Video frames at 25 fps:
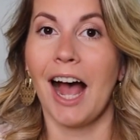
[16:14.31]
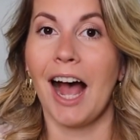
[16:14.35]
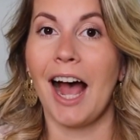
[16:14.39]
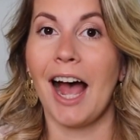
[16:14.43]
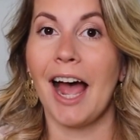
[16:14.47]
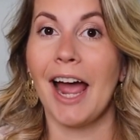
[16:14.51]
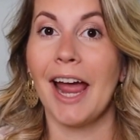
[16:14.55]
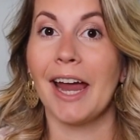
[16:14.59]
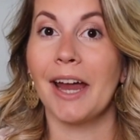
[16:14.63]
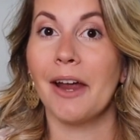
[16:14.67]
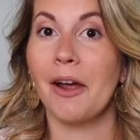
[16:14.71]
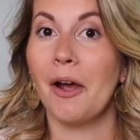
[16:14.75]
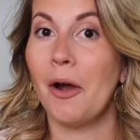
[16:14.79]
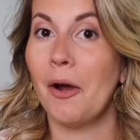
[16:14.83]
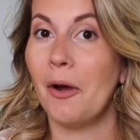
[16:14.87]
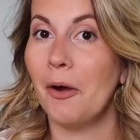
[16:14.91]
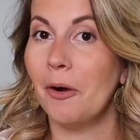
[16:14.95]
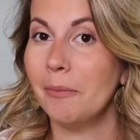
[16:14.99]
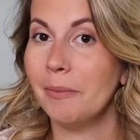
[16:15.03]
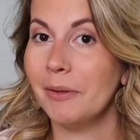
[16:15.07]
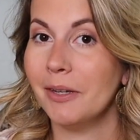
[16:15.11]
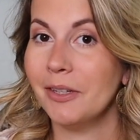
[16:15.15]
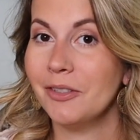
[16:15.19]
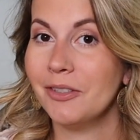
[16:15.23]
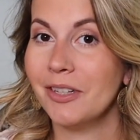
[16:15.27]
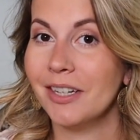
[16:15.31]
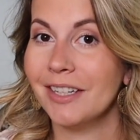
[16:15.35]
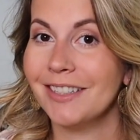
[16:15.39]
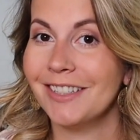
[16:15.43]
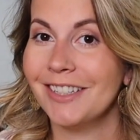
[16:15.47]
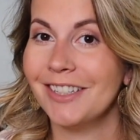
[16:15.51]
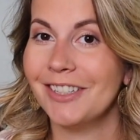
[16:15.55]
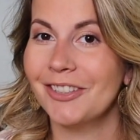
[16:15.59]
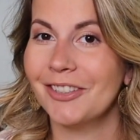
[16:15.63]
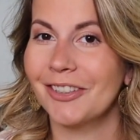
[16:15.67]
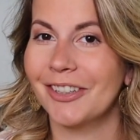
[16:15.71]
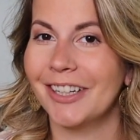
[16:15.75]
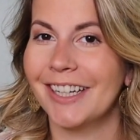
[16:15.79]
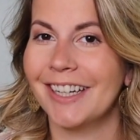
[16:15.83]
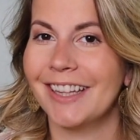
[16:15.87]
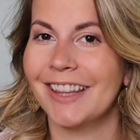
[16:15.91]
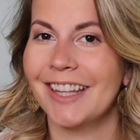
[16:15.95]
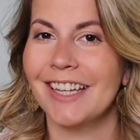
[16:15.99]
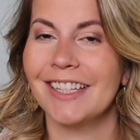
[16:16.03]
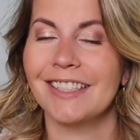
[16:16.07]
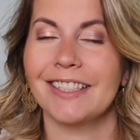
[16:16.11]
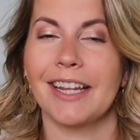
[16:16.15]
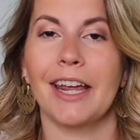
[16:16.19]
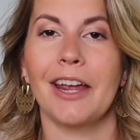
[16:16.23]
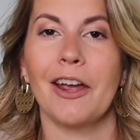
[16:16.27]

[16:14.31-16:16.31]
I hope that you guys enjoyed this.